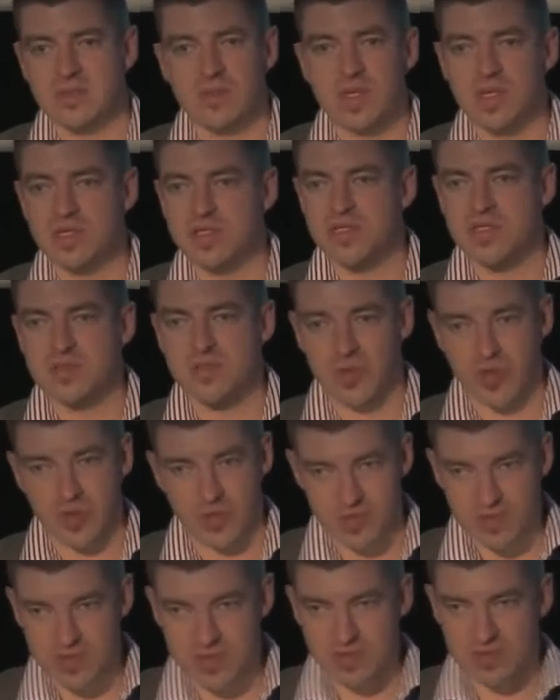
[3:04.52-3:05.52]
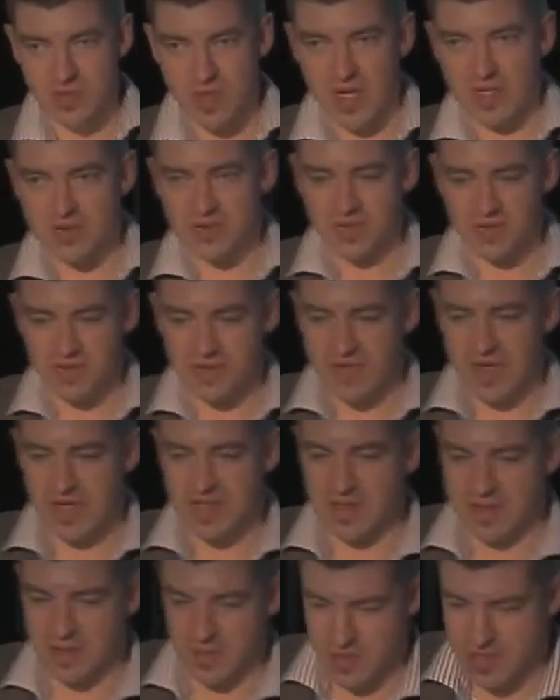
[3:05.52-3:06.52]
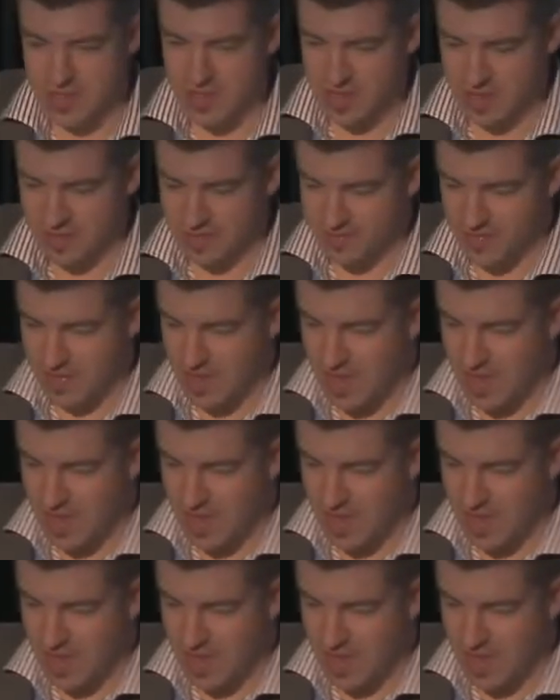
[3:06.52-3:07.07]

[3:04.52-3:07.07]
a malicious purpose, right, of infecting the machine.